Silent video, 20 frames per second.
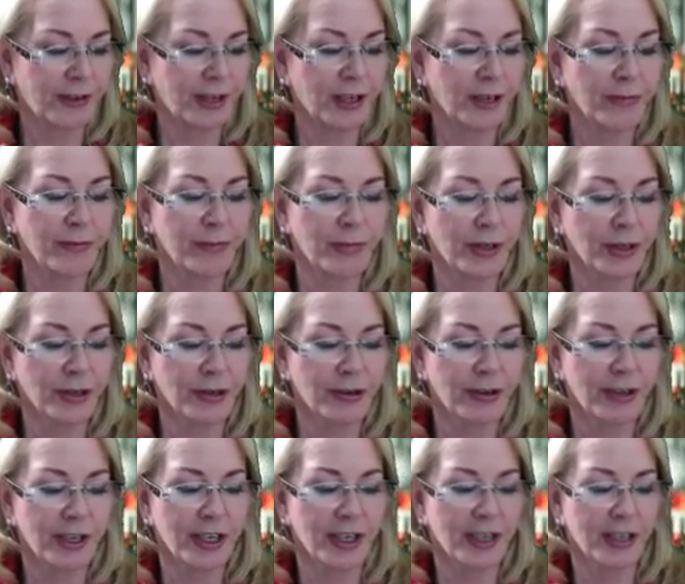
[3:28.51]

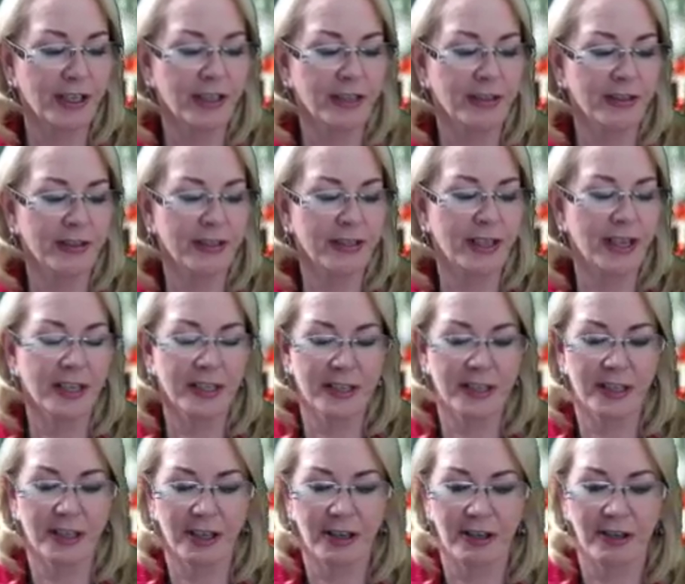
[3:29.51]
Mercury in a
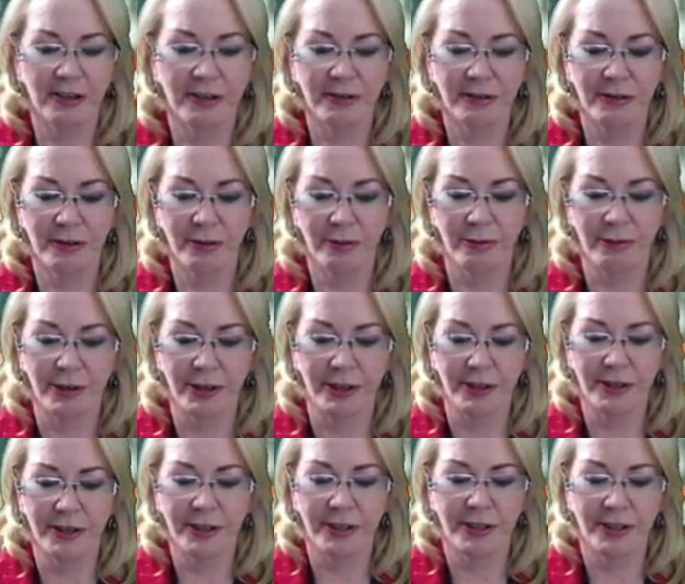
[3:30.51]
sextile
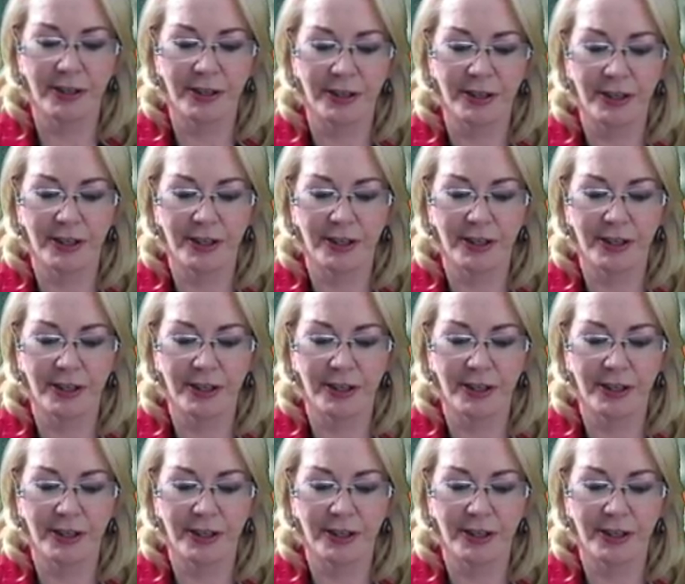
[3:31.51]
with